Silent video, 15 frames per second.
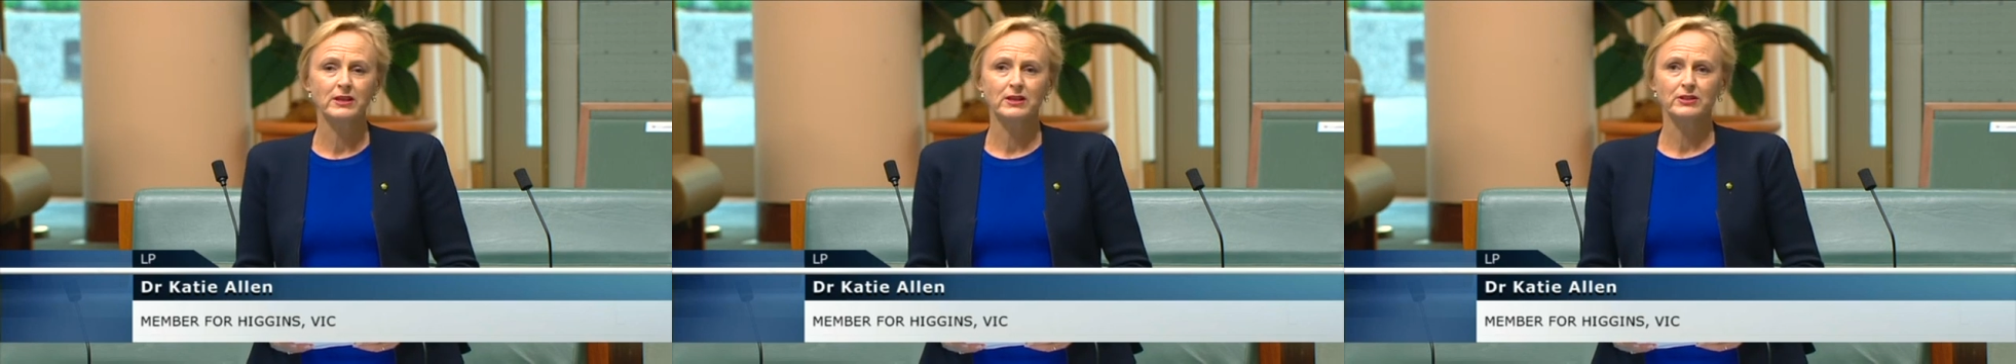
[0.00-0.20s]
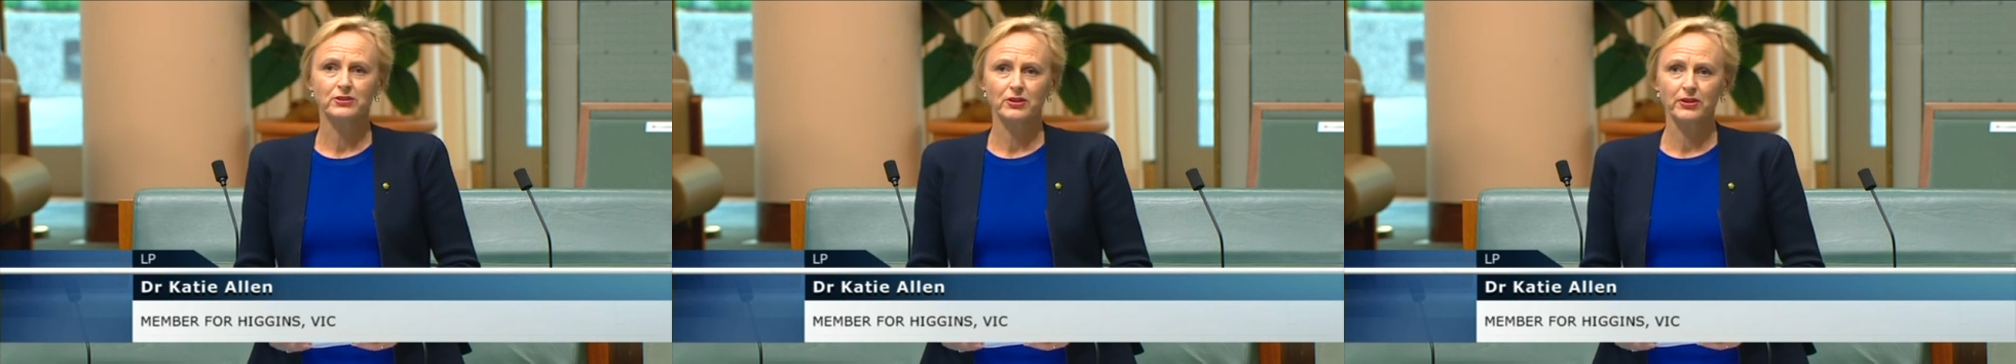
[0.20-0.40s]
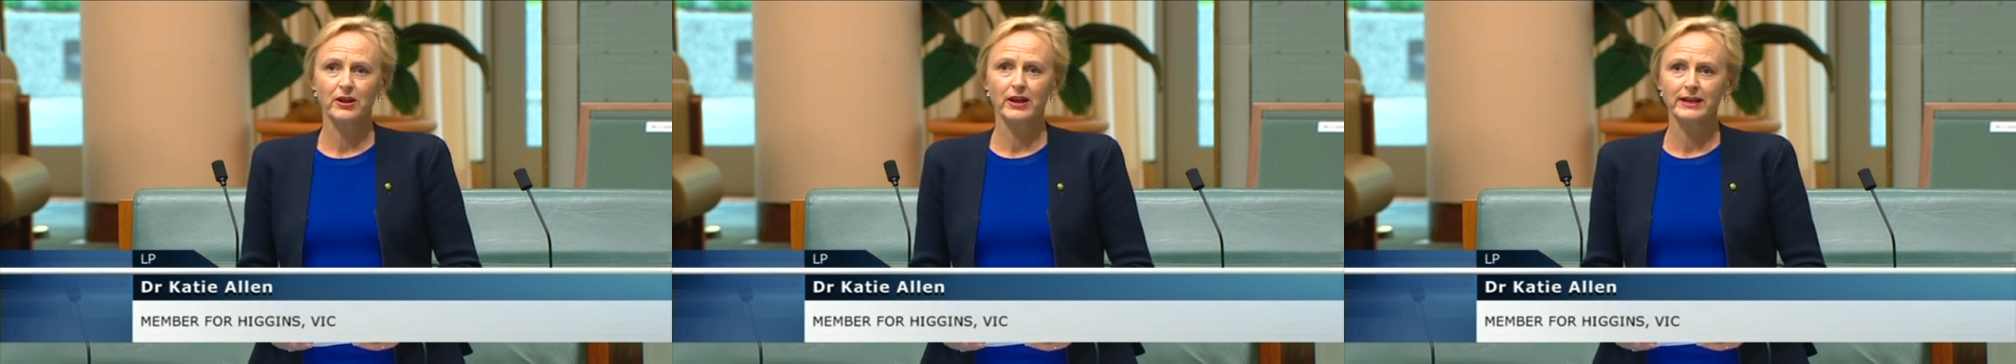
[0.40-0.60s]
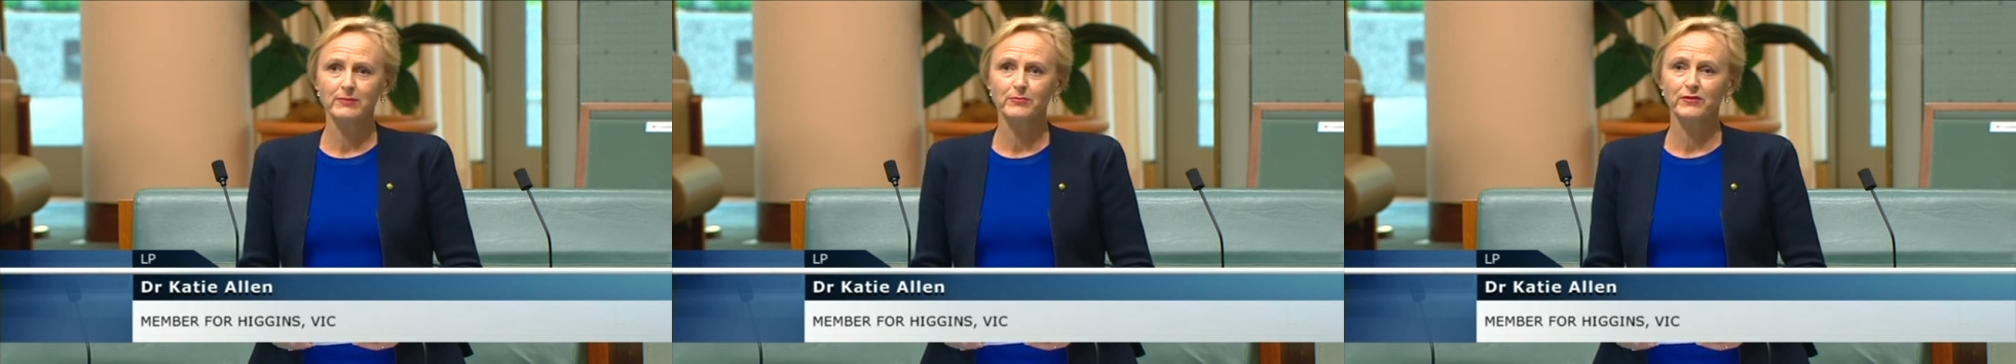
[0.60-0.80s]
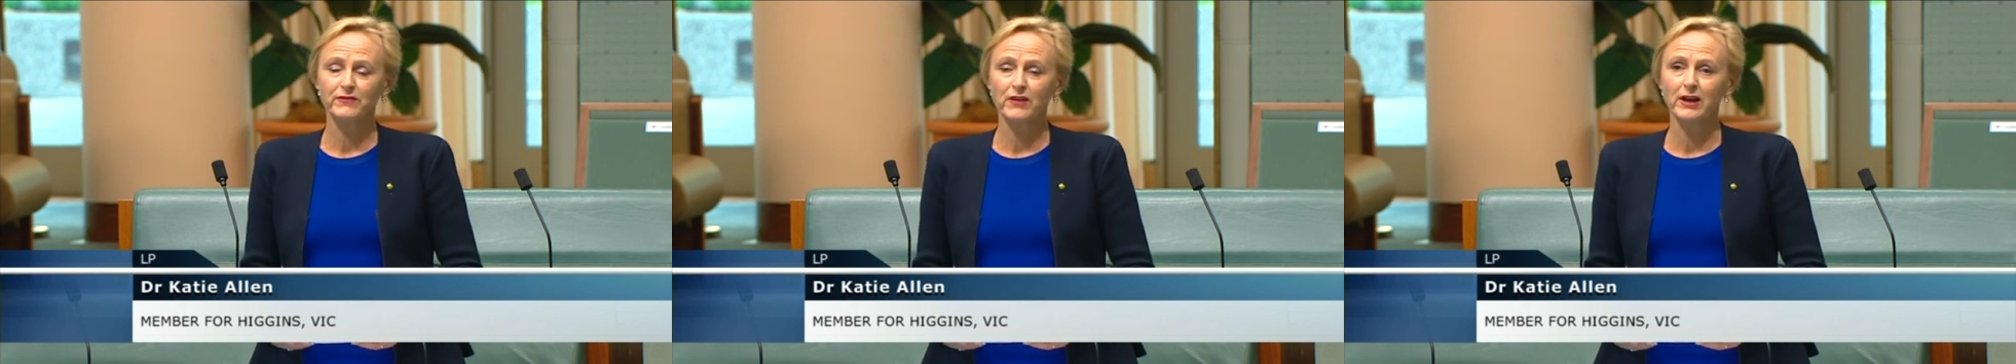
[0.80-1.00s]
so that I can
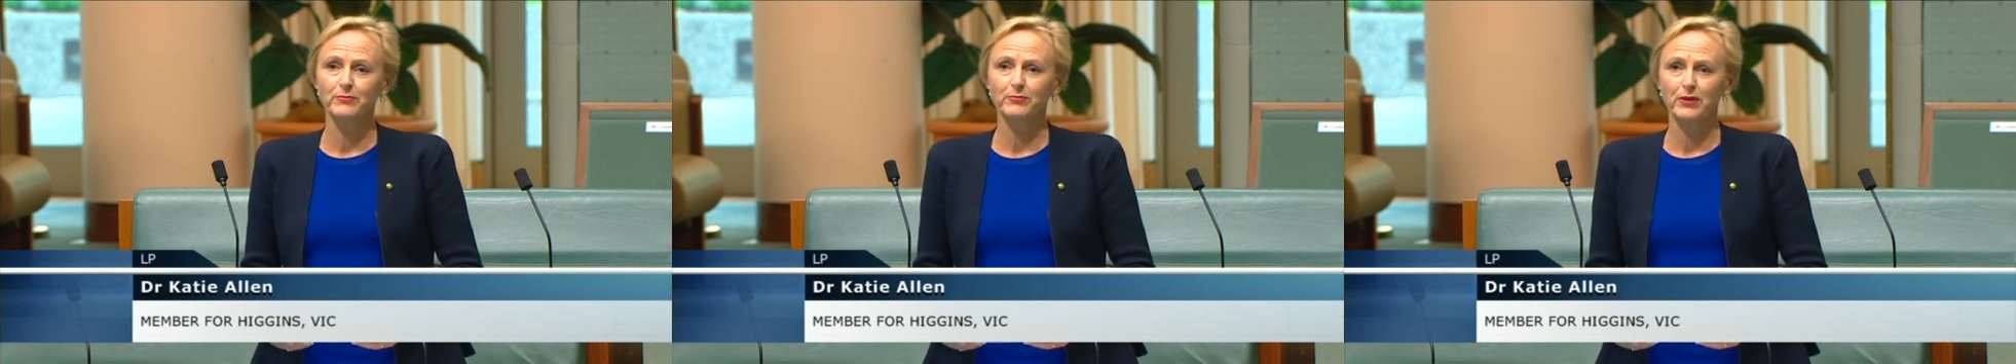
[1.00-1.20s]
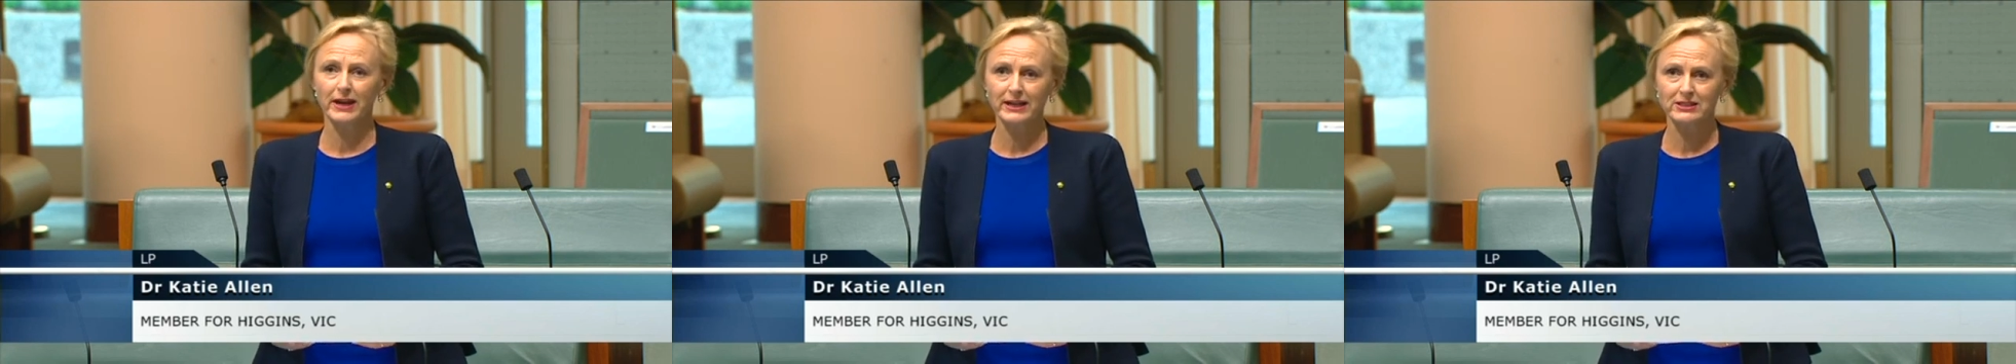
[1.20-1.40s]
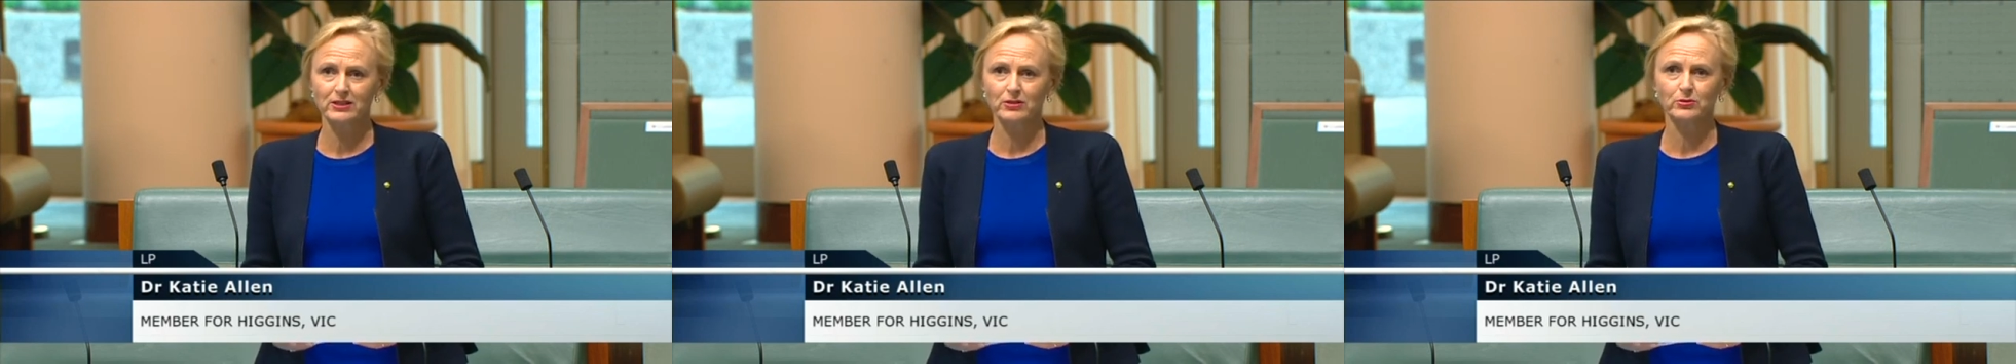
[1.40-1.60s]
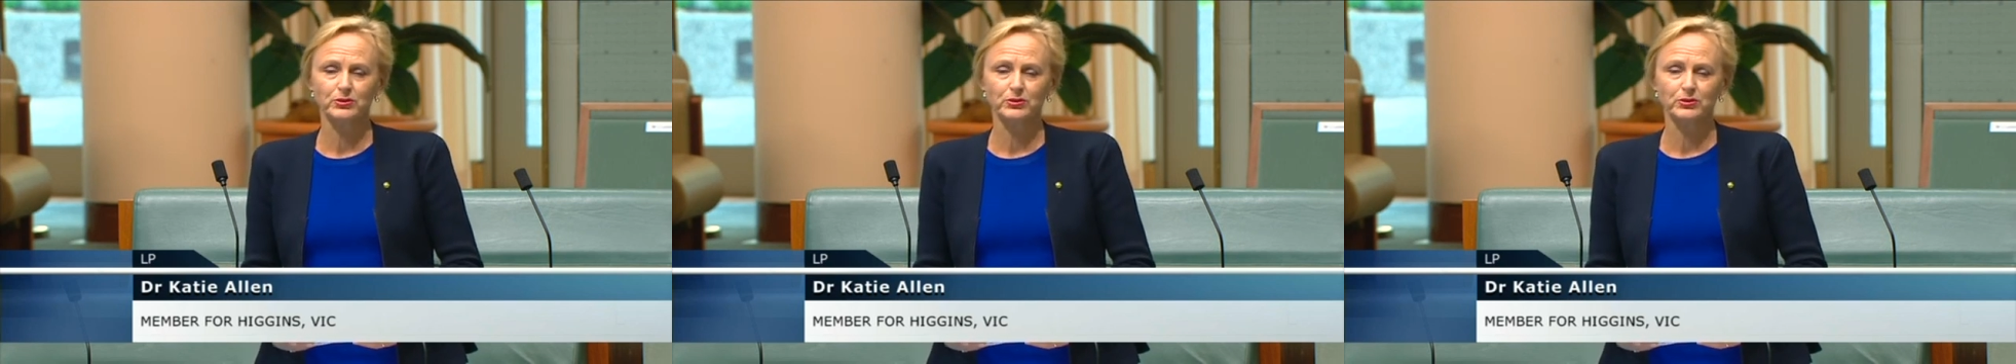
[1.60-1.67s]
provide practical